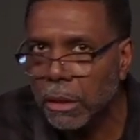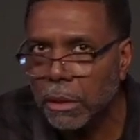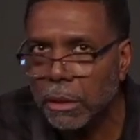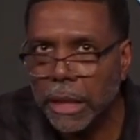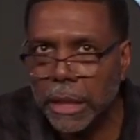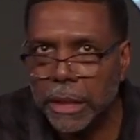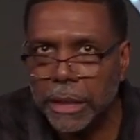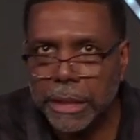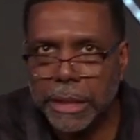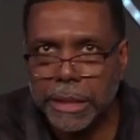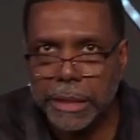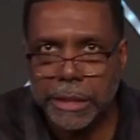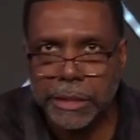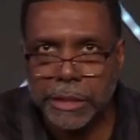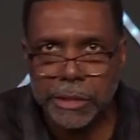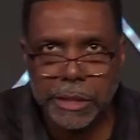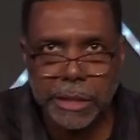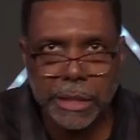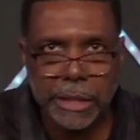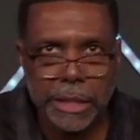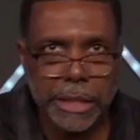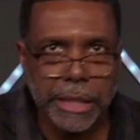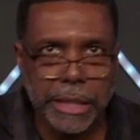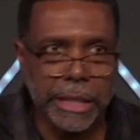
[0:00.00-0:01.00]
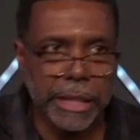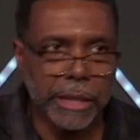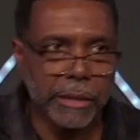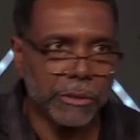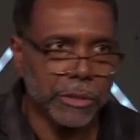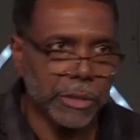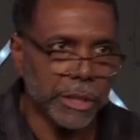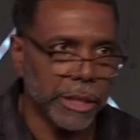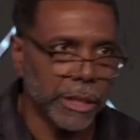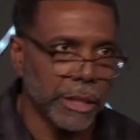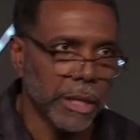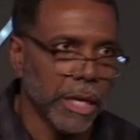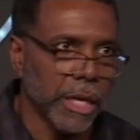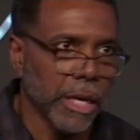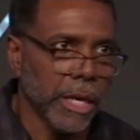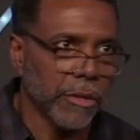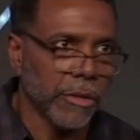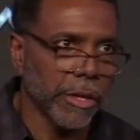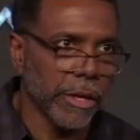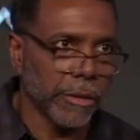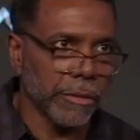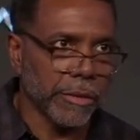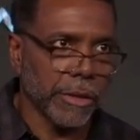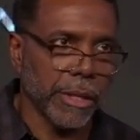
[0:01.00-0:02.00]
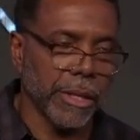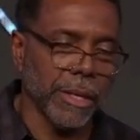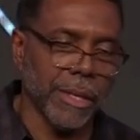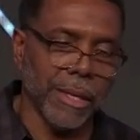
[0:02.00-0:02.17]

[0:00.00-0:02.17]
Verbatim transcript: Now look at this in the NLT. There,